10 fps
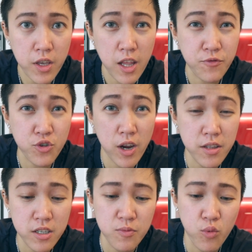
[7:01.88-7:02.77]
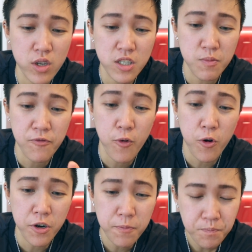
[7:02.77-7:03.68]
And I've tried this once
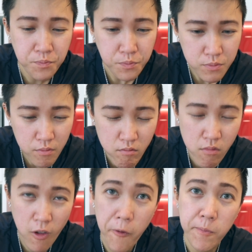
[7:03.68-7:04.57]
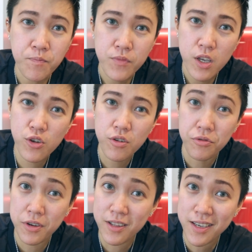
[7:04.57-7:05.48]
before. You
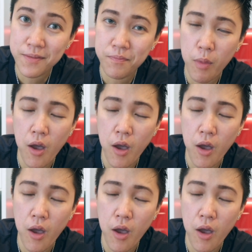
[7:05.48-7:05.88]
grill it,